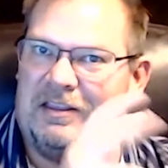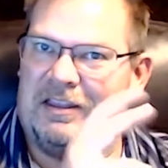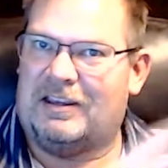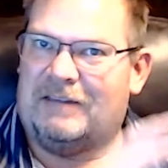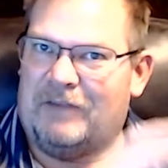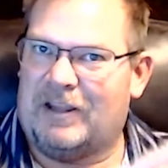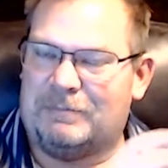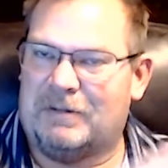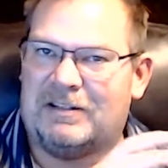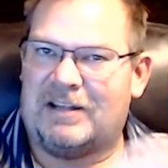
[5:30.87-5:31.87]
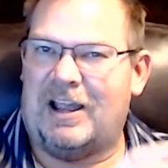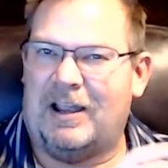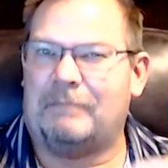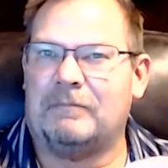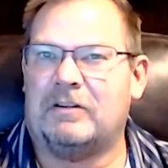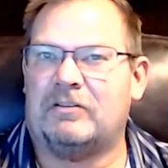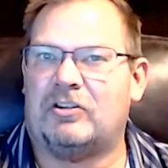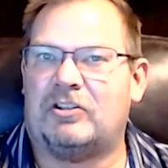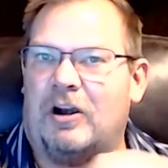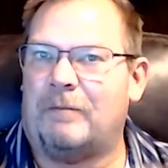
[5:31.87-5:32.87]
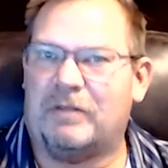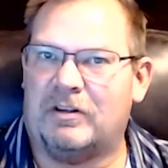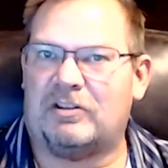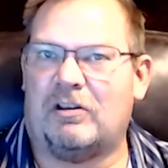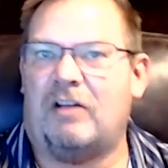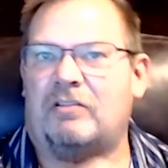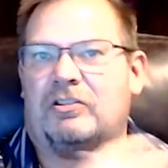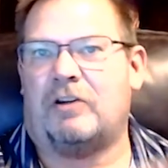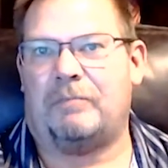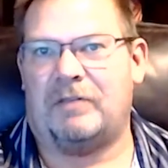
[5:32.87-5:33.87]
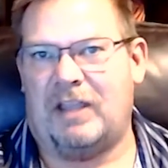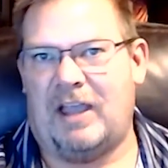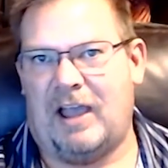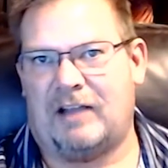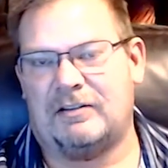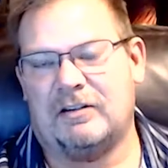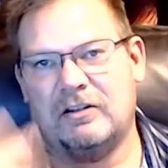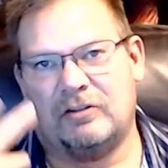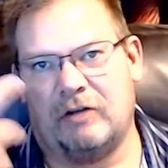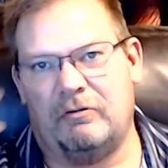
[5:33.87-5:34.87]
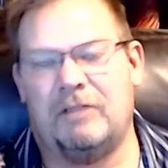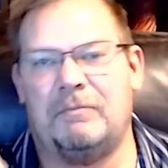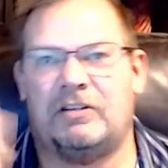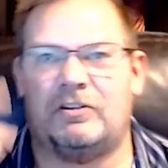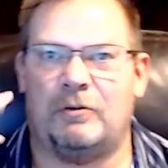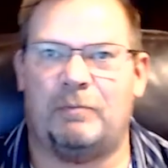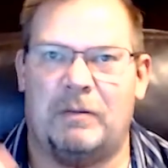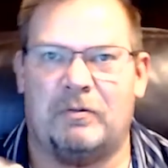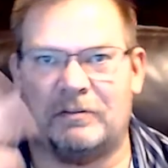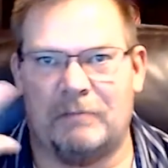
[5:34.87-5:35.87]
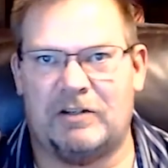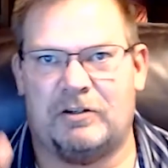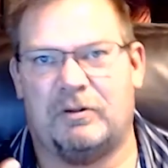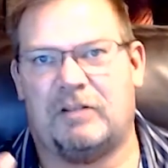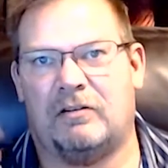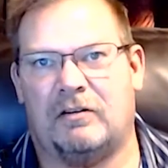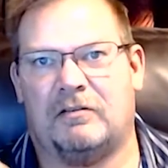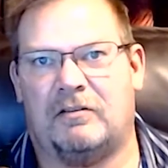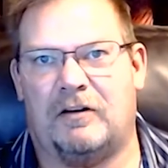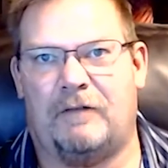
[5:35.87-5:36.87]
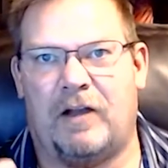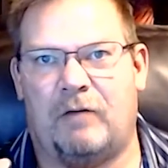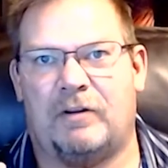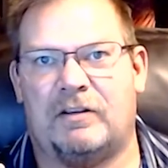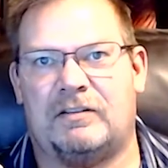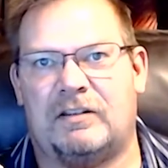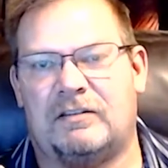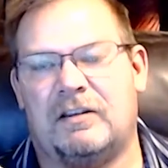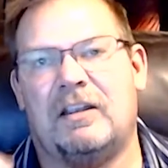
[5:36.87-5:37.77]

the investment in time to sharpen the saw and sharpen the axe. So it really means two people. Let's make sure we clarify what this is.